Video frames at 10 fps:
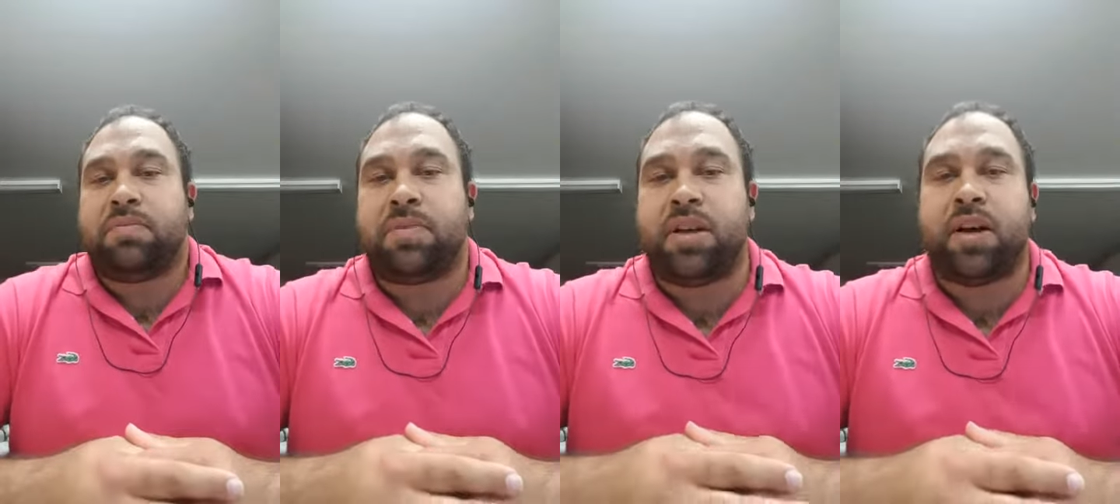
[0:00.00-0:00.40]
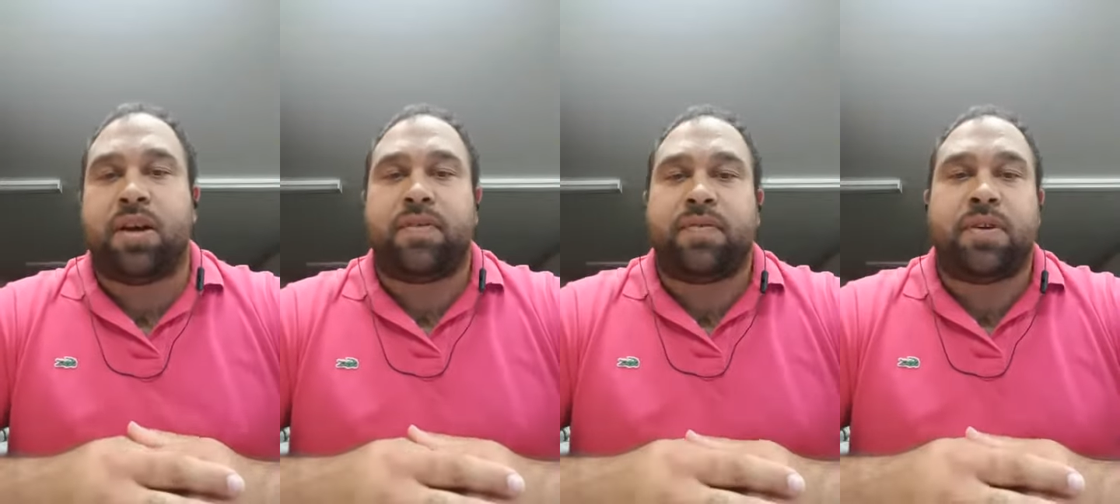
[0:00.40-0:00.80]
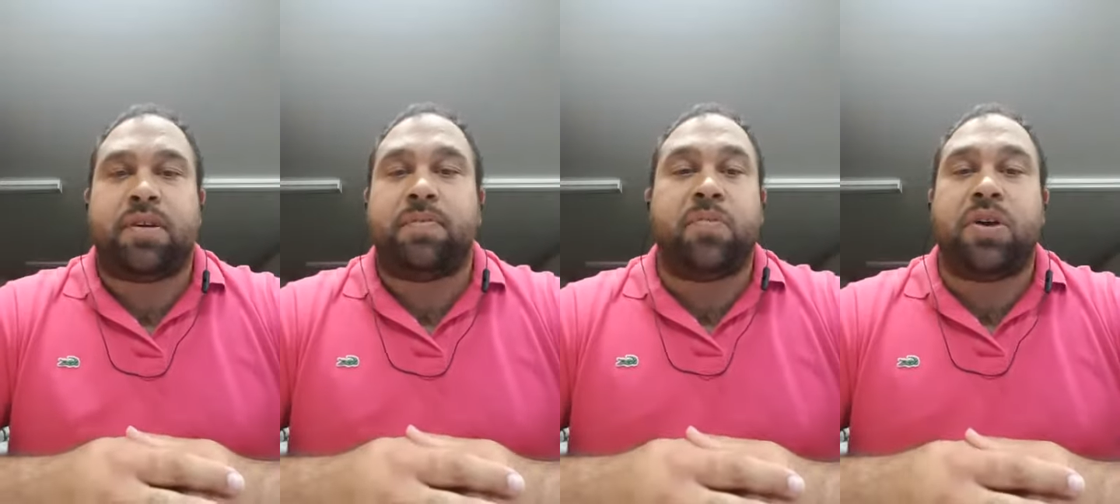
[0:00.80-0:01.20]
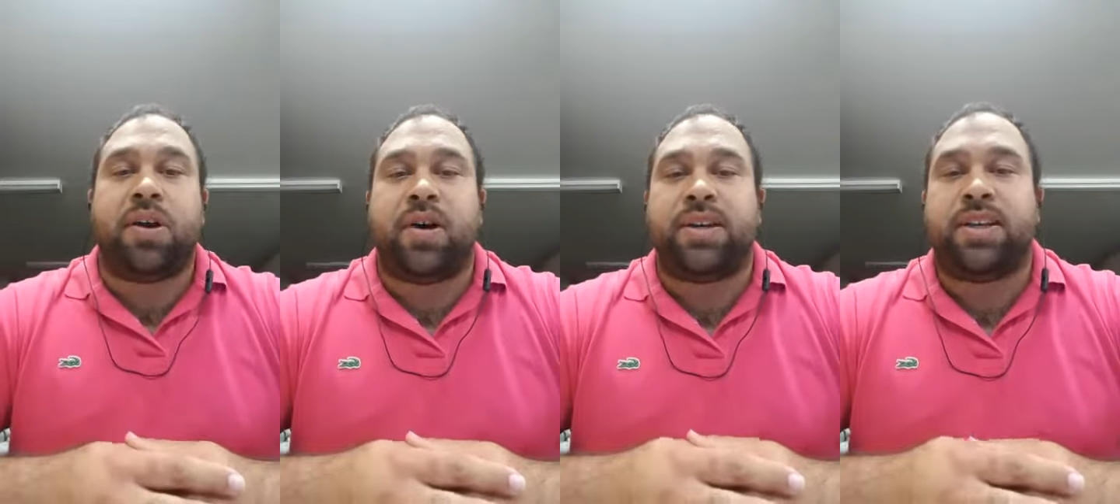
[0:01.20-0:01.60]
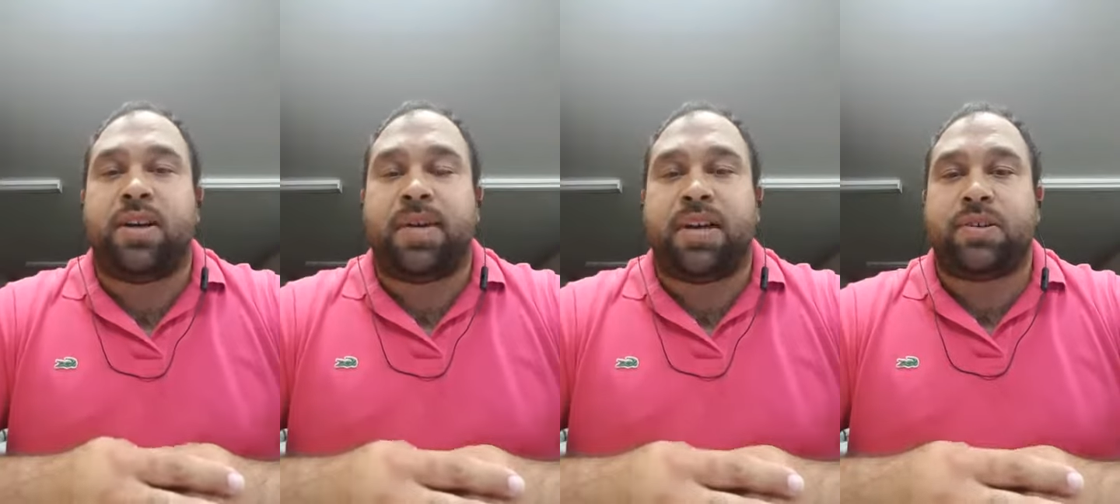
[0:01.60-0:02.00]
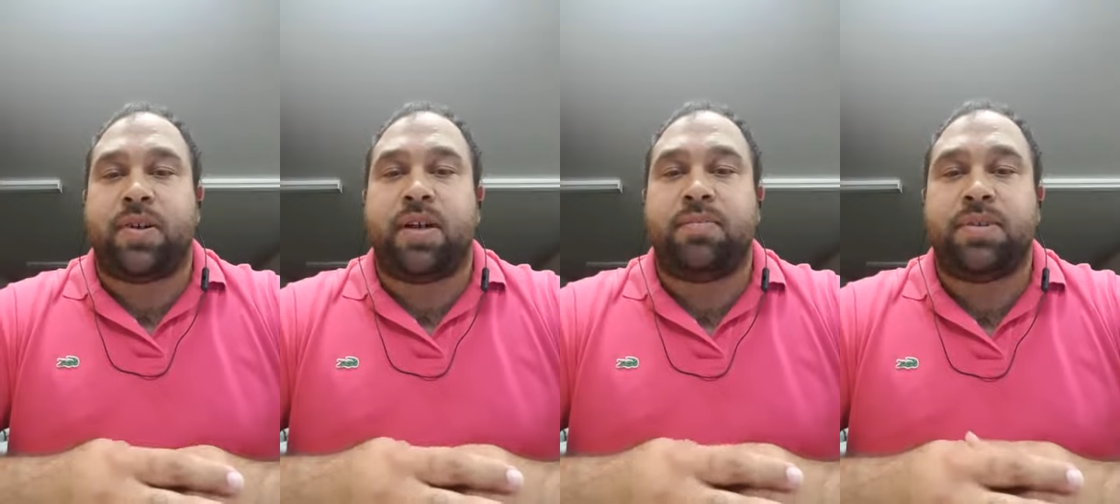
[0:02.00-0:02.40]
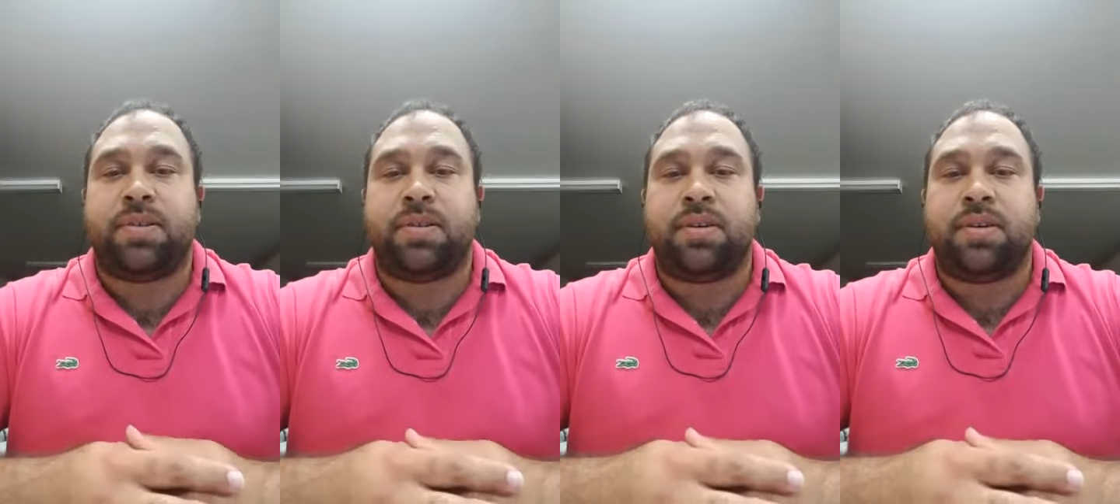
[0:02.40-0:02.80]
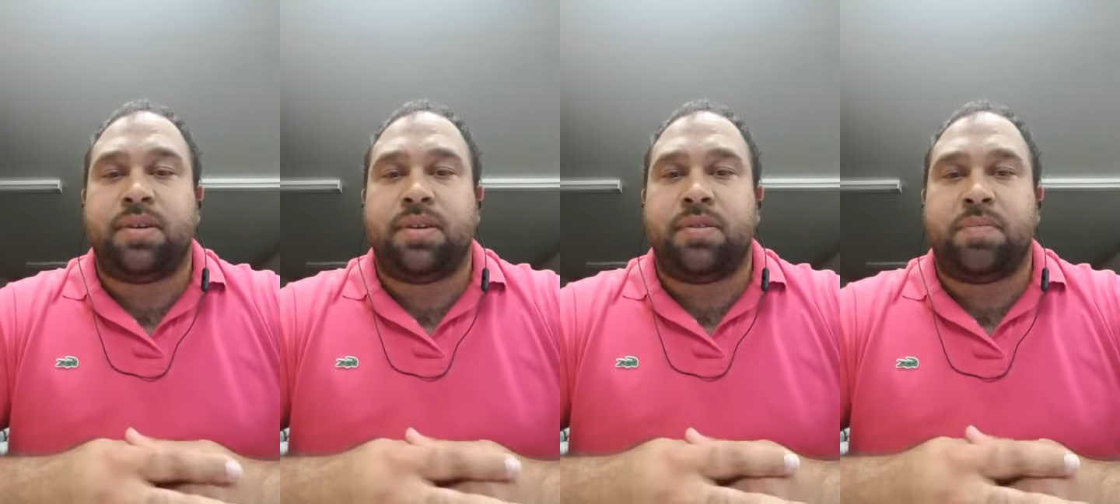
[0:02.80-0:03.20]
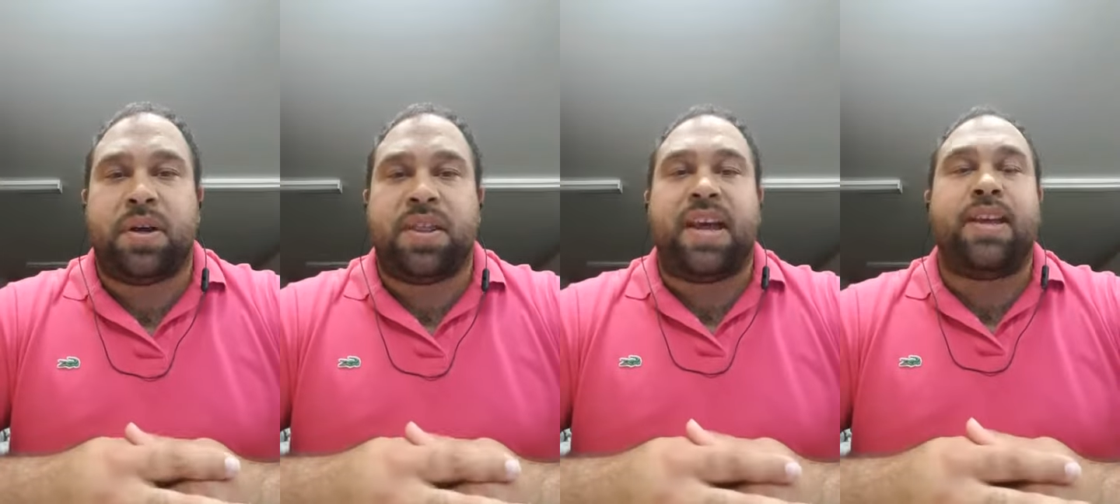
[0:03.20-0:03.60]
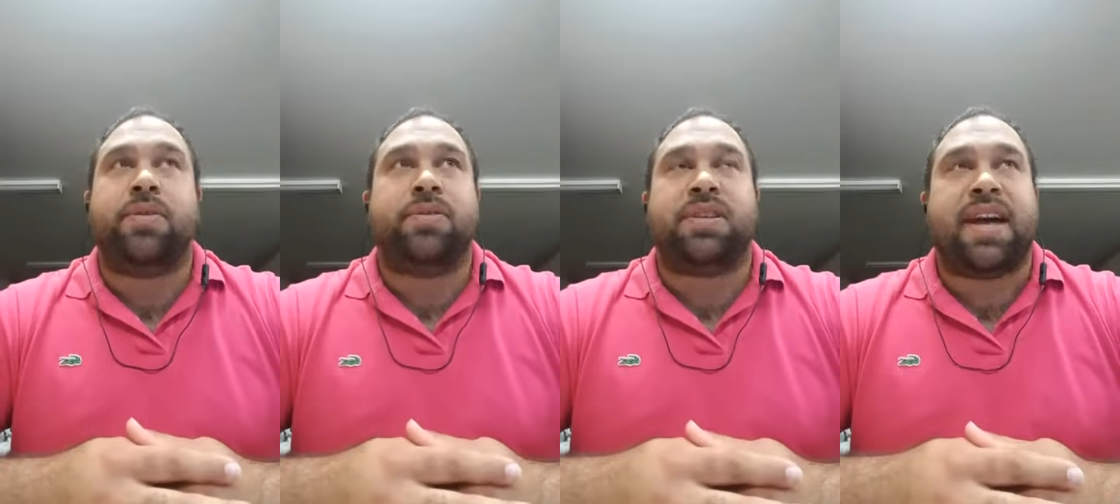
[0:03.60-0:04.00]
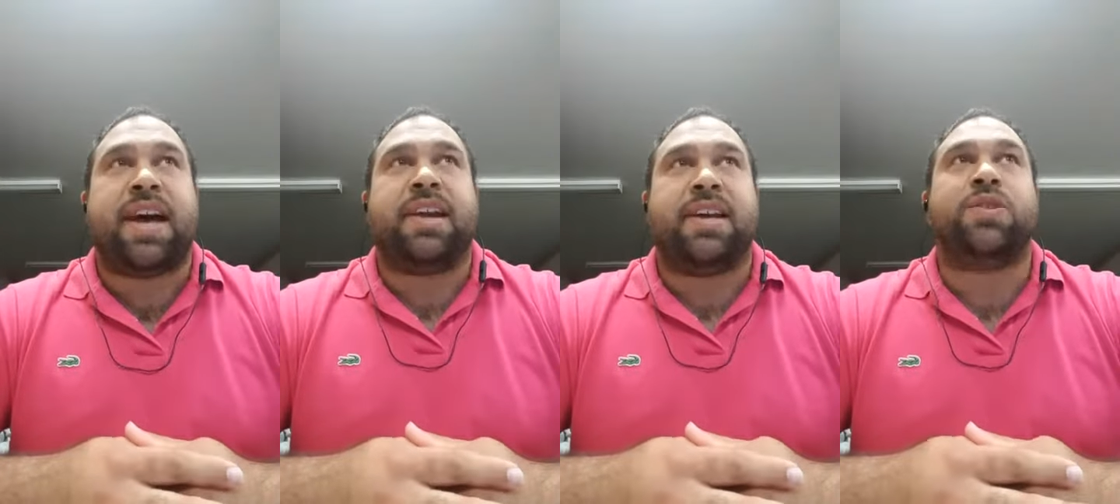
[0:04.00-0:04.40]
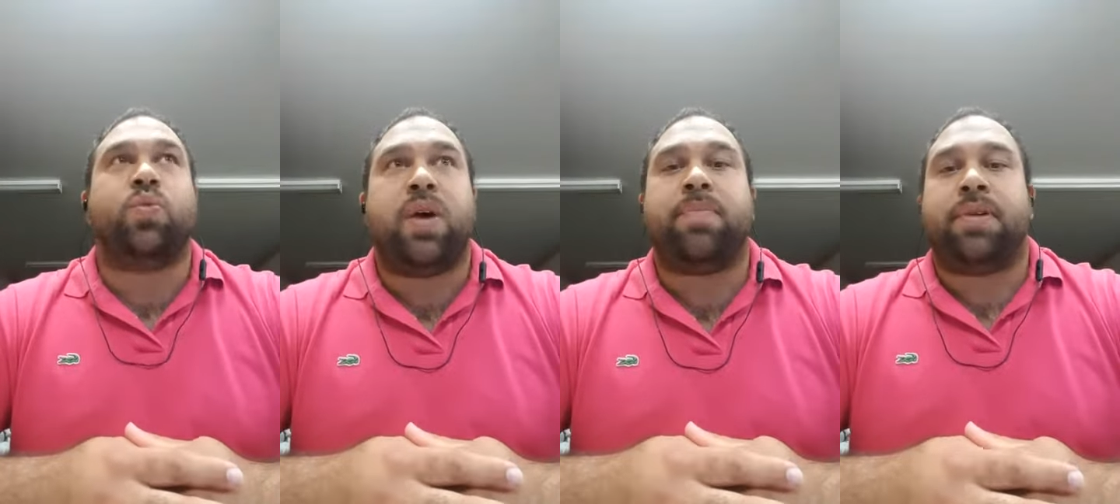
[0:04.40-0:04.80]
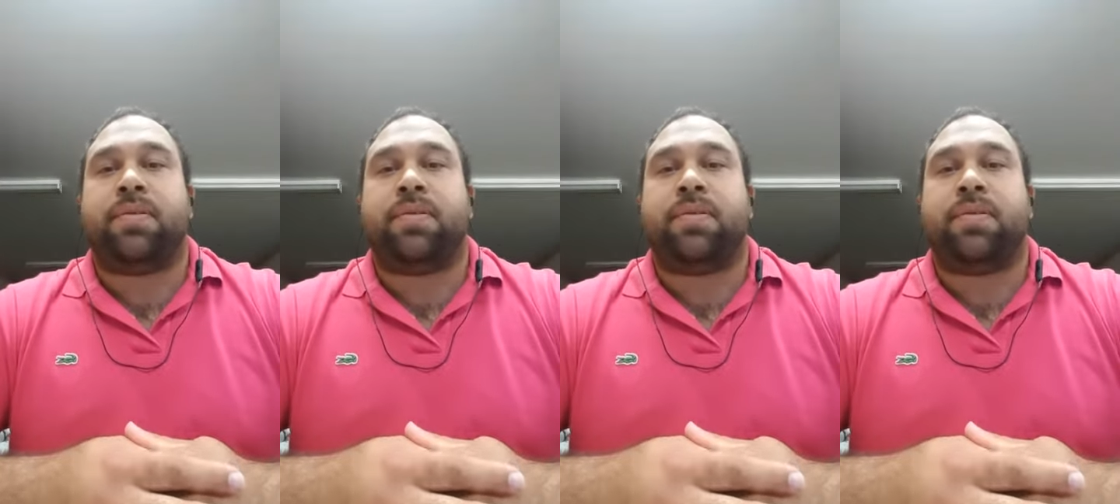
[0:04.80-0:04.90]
You know, I've got no idea about scrums, but they used that as a weapon.